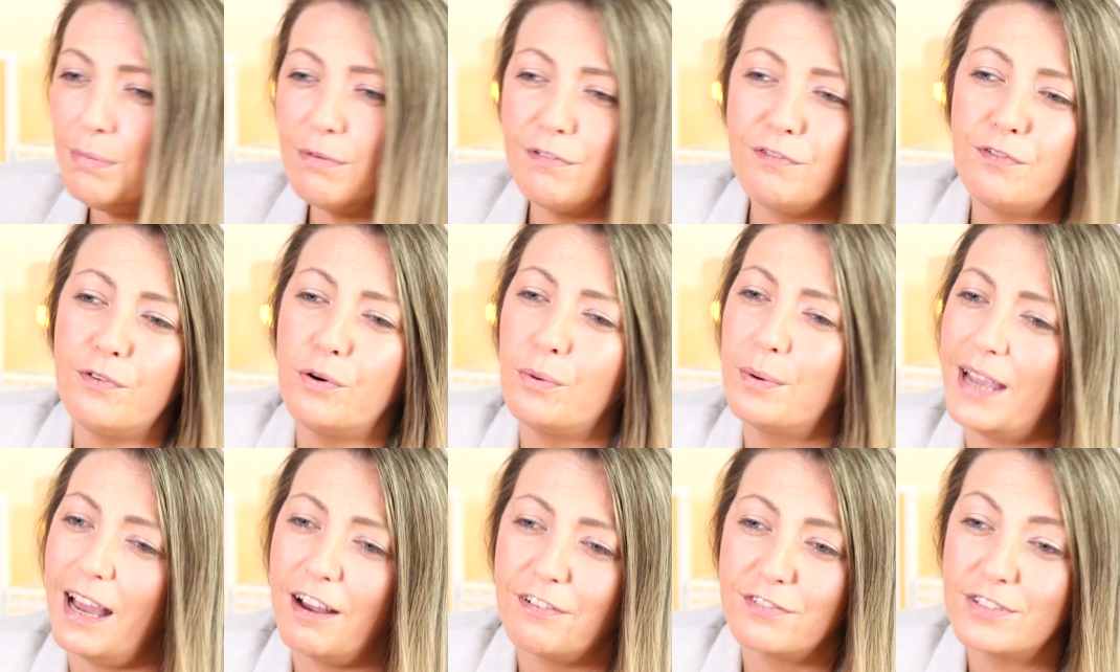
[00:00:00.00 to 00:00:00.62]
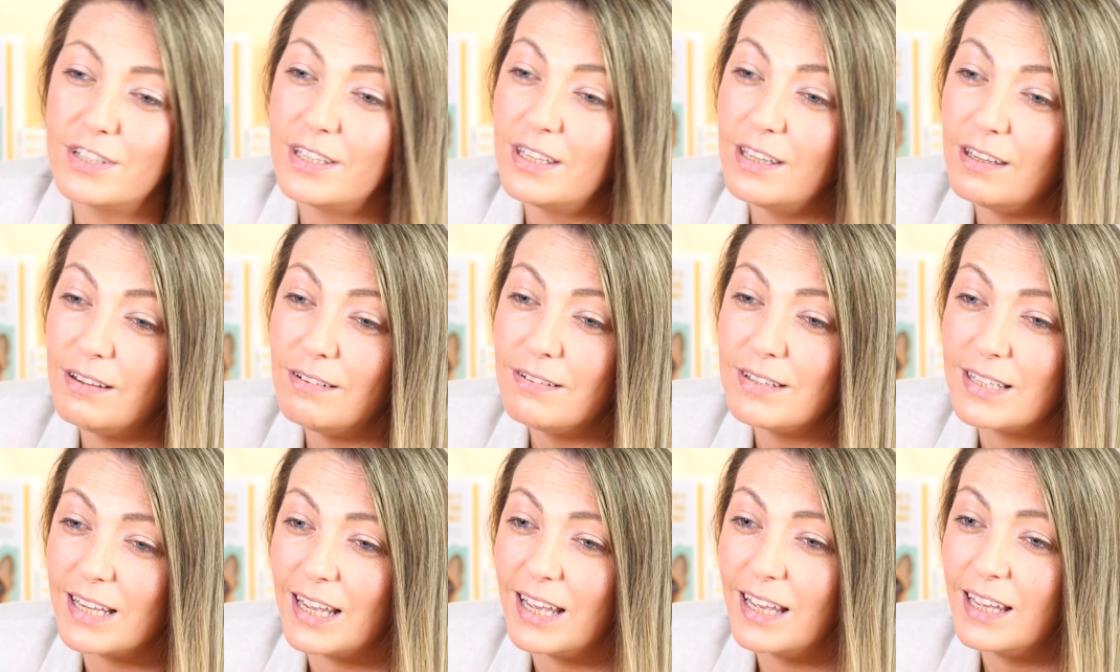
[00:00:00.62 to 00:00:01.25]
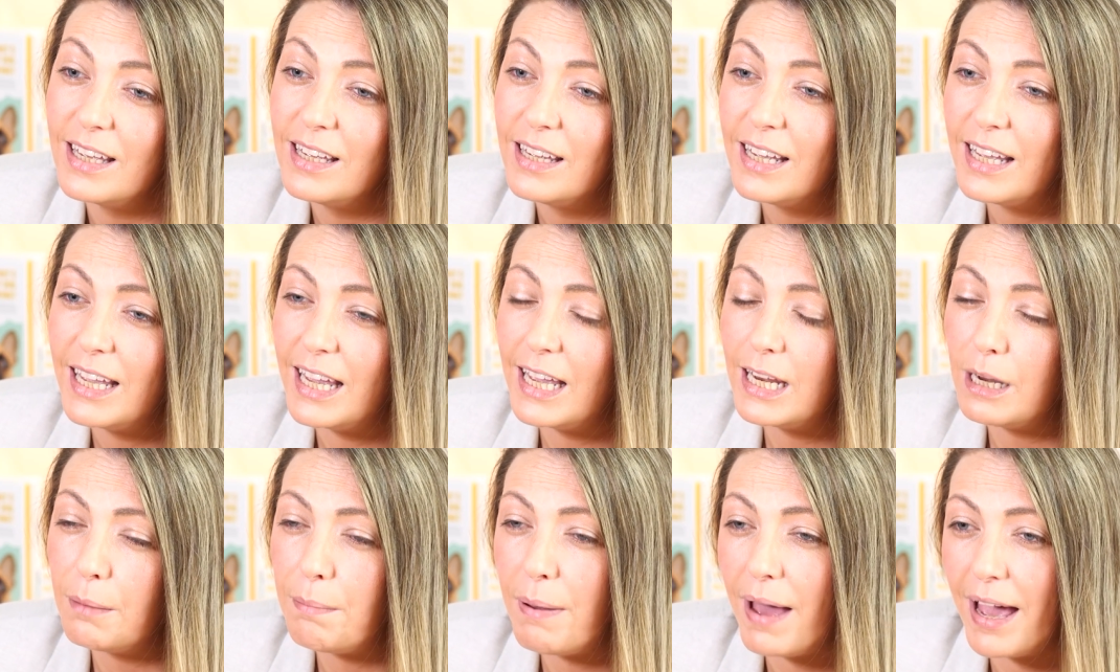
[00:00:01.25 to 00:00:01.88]
before we have to use it
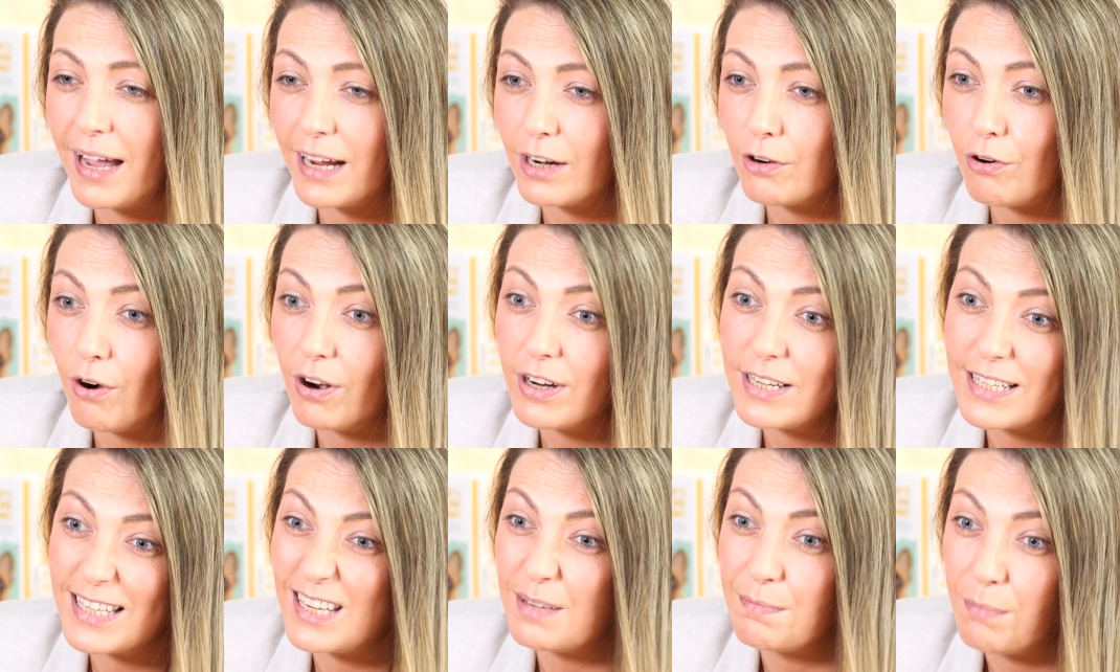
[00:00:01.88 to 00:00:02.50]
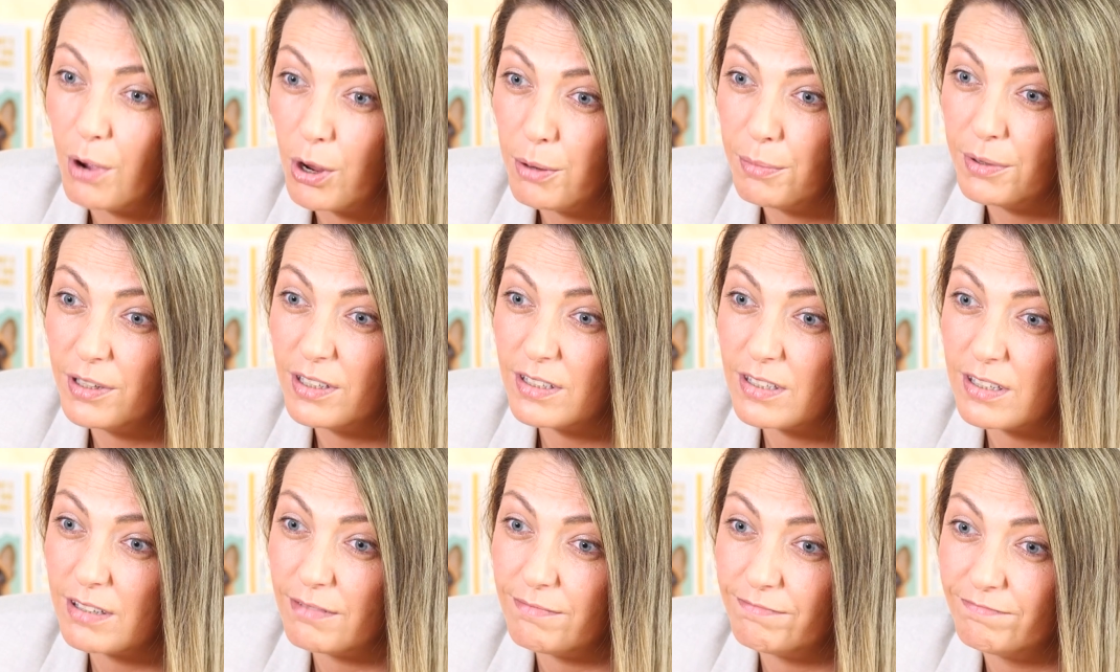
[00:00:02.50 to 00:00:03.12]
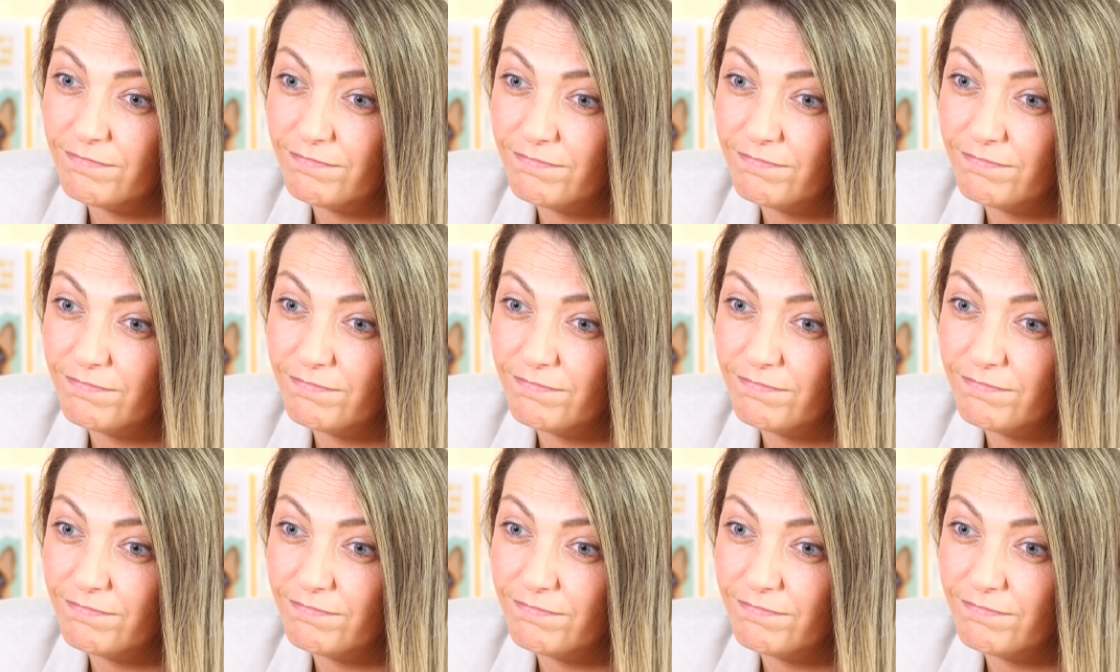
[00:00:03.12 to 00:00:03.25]
in a pet crisis moment.